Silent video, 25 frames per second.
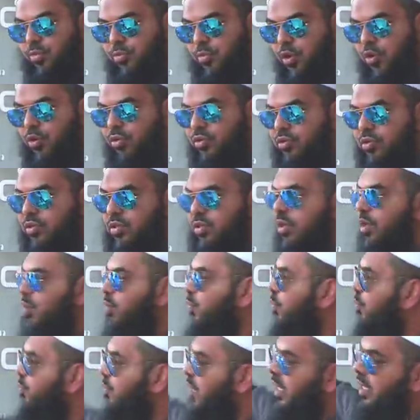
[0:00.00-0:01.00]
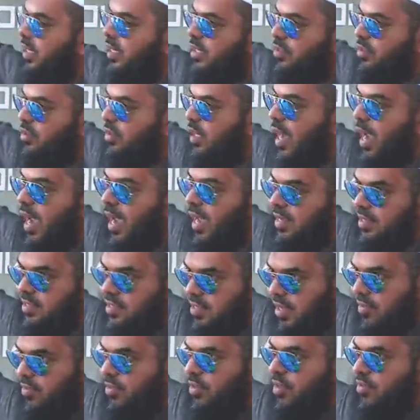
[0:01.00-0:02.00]
the most will make it to the
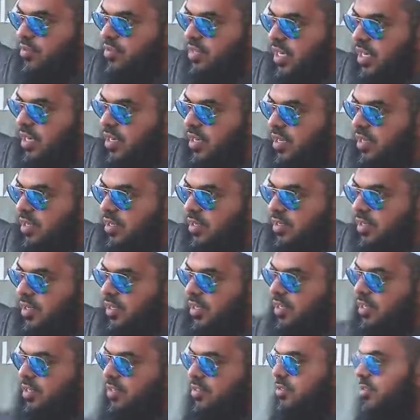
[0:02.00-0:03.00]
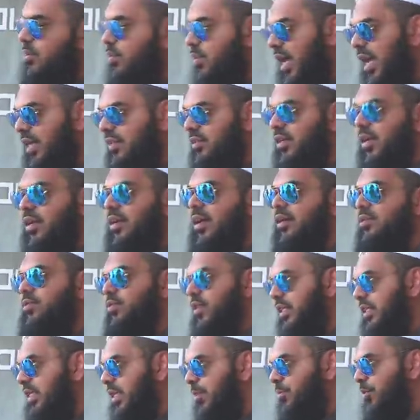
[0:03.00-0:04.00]
highest level of Jannah. Hmm. So we ask Allah
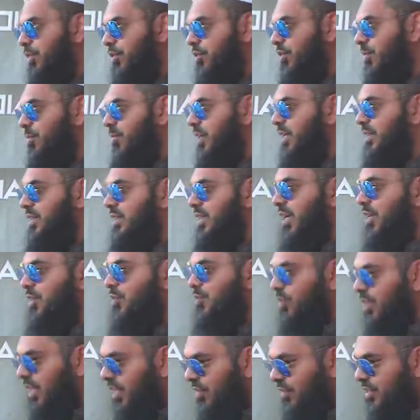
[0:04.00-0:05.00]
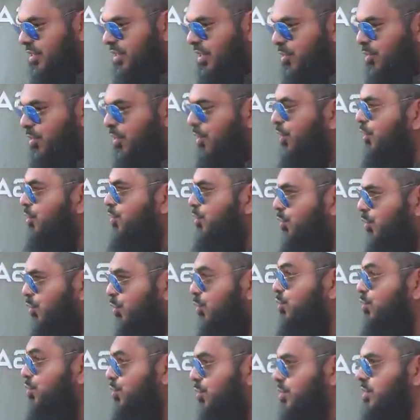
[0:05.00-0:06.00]
to accept it from us and to give us the ability to
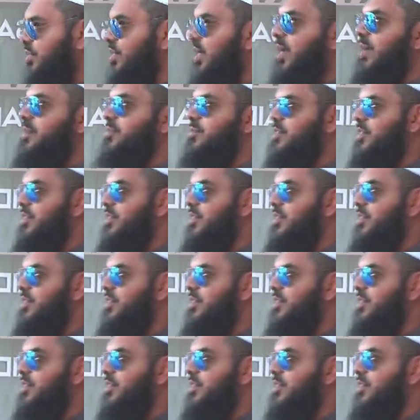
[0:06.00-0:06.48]
use those times.